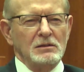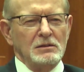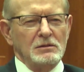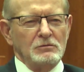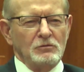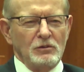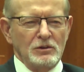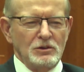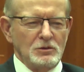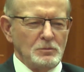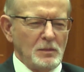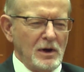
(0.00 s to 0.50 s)

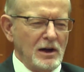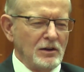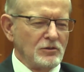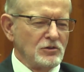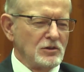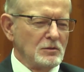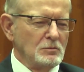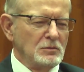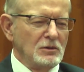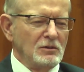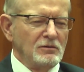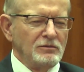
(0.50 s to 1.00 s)

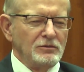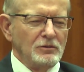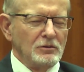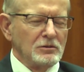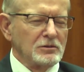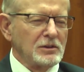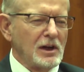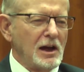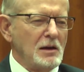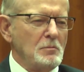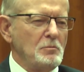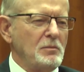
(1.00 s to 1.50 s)
responsible
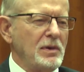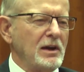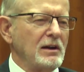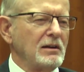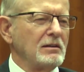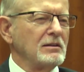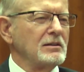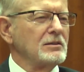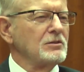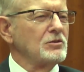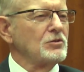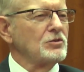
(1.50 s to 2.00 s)
full-time
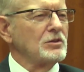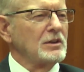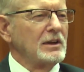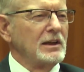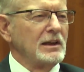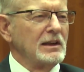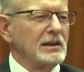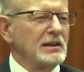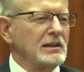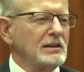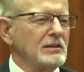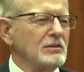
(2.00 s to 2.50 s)
parents,
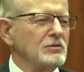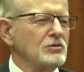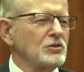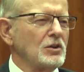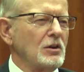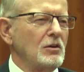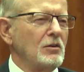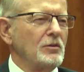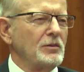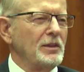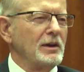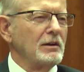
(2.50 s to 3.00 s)
and
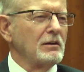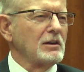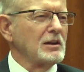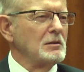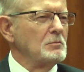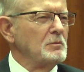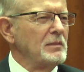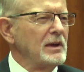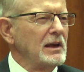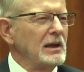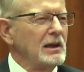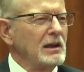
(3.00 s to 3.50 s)
so there
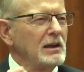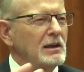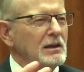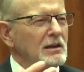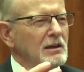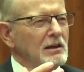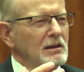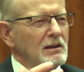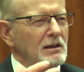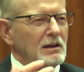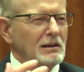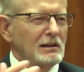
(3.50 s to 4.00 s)
can be a